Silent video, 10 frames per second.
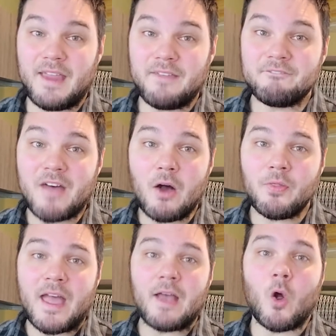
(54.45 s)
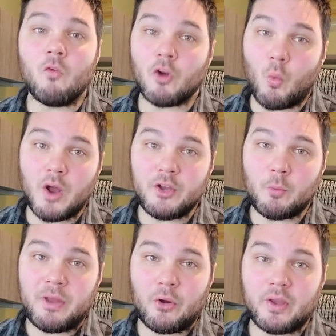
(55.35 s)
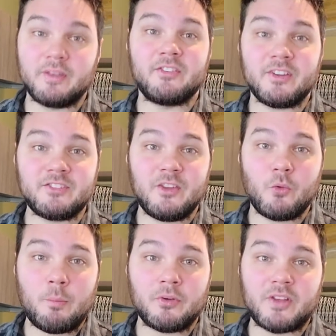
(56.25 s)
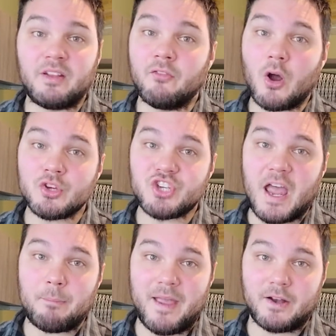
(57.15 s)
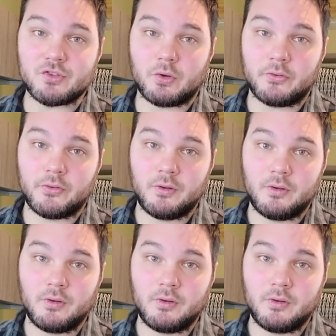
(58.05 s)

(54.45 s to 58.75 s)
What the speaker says: It found that over a one-year period, 63% of large-cap managers,